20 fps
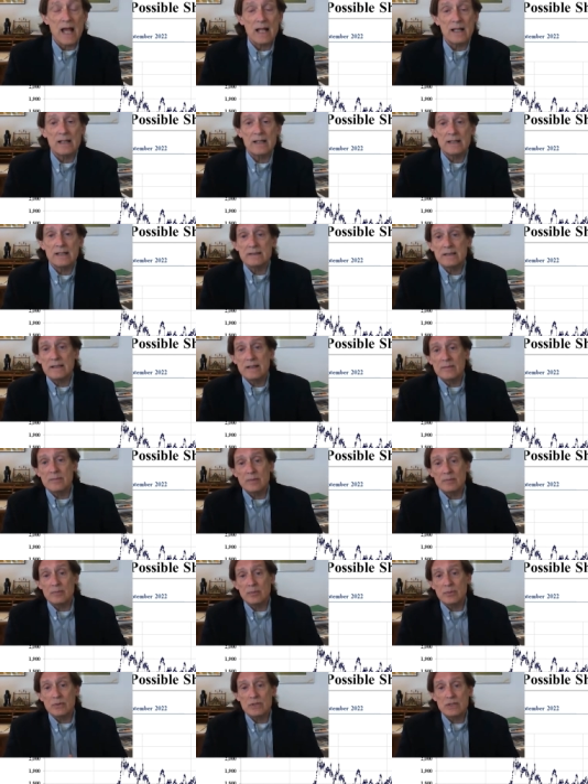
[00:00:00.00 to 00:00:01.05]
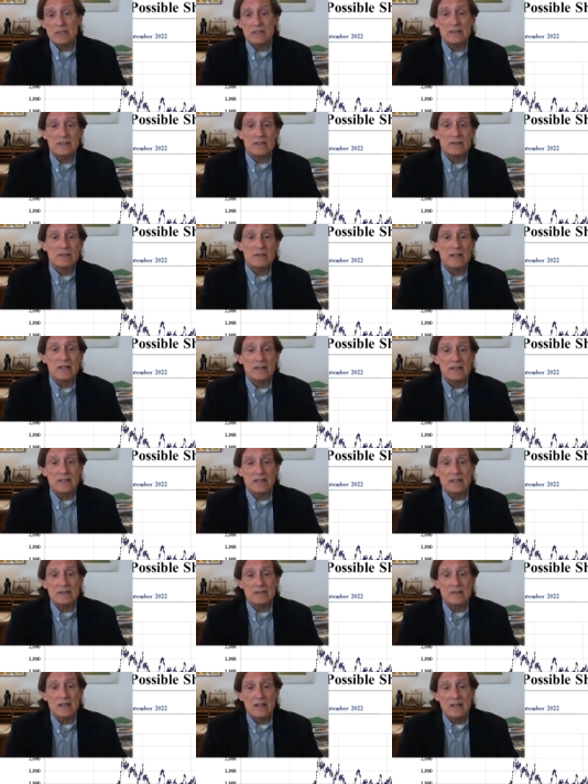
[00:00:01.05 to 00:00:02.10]
allies have been pushing the
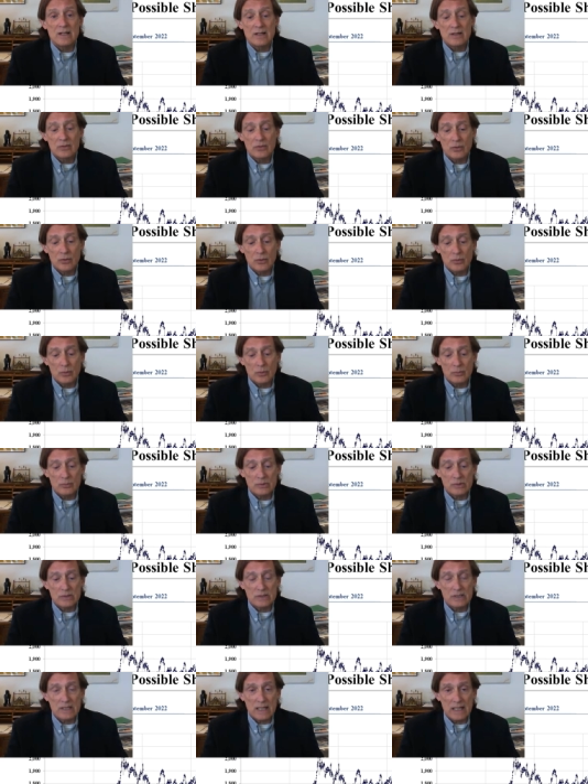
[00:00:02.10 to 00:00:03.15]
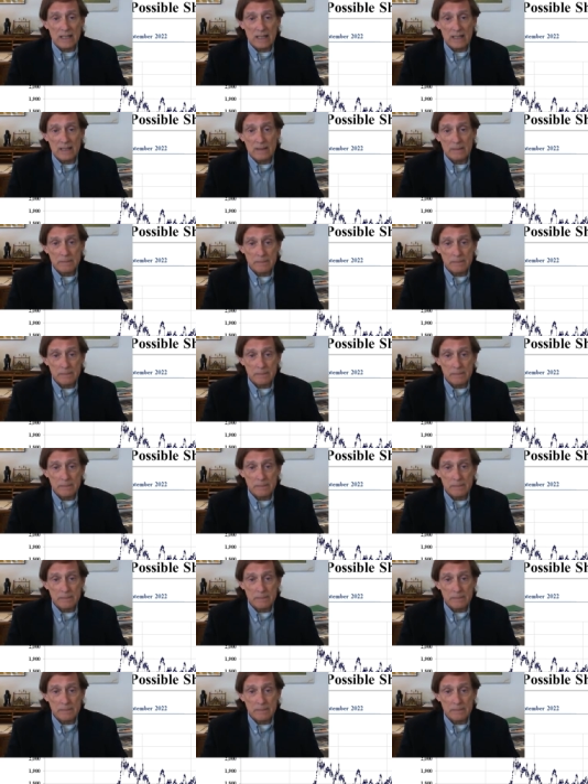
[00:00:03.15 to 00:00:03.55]
Chinese to see